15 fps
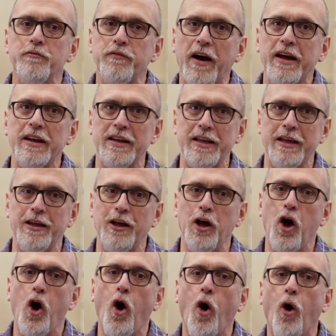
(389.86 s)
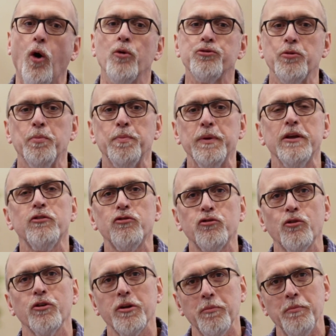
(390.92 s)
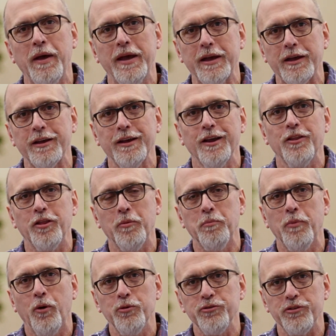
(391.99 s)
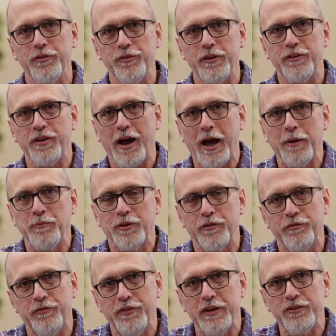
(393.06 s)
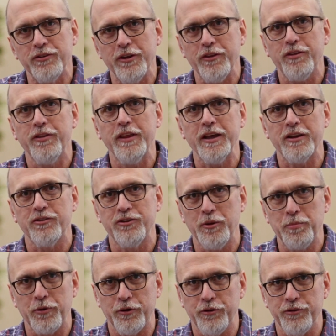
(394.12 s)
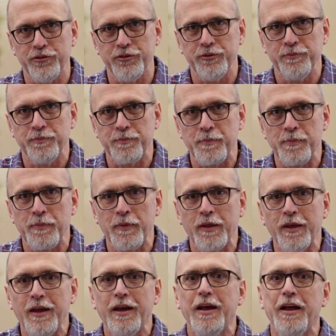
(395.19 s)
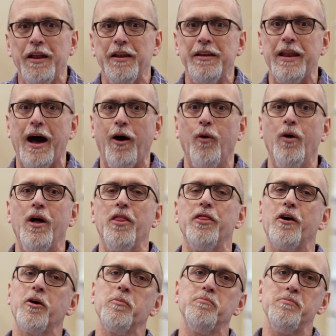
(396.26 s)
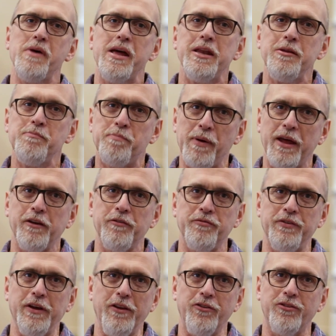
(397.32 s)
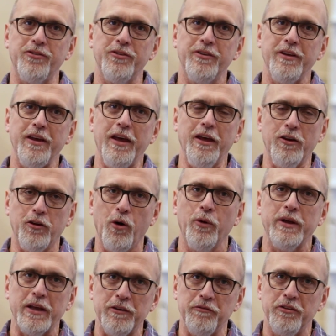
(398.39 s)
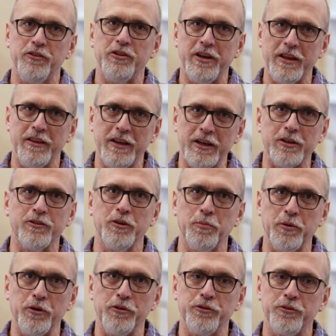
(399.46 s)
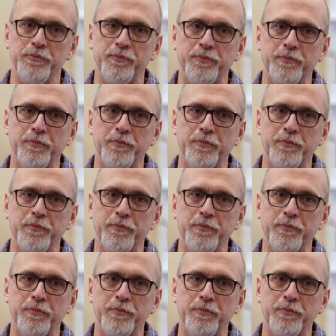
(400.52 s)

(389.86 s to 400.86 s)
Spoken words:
Finally, also be sure to make the most of the time to visit the exhibitors. Now, there are many benefits in going and visiting the exhibitors.